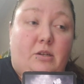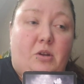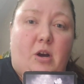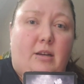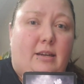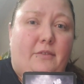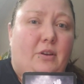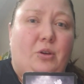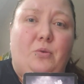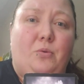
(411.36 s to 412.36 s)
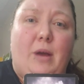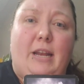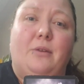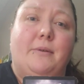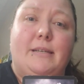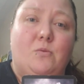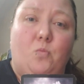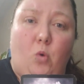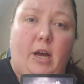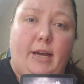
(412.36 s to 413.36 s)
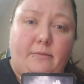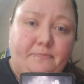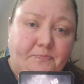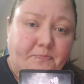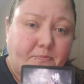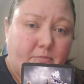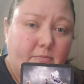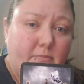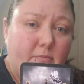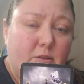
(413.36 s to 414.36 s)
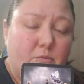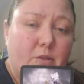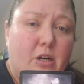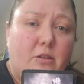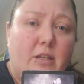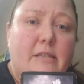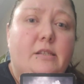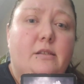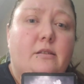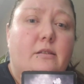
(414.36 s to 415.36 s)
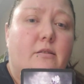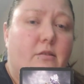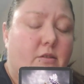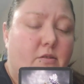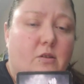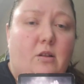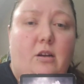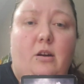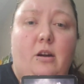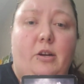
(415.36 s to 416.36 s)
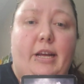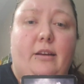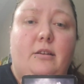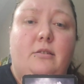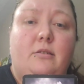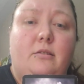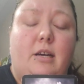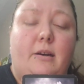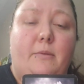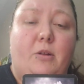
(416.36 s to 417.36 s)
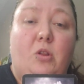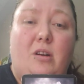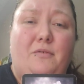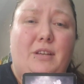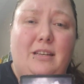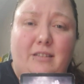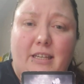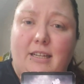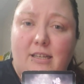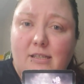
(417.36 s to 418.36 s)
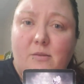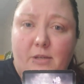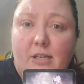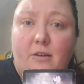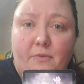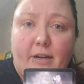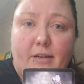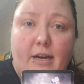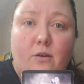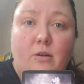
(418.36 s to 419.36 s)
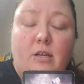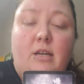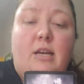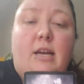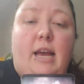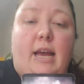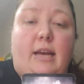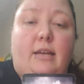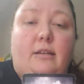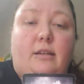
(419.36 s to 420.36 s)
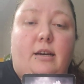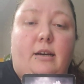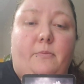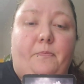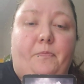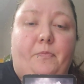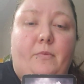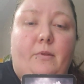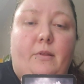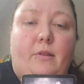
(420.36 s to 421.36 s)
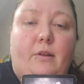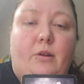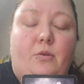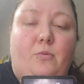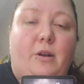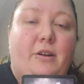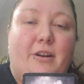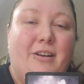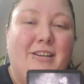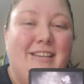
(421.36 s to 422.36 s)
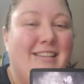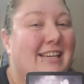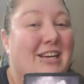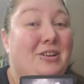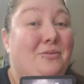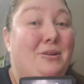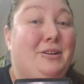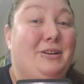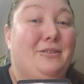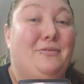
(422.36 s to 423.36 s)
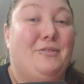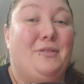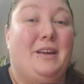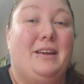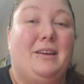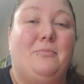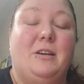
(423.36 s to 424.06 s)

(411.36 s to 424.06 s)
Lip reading: not giving you any reason why. Regardless, there's a lot of heartache, a lot of healing that needs to be done right now. And no wonder you're overthinking,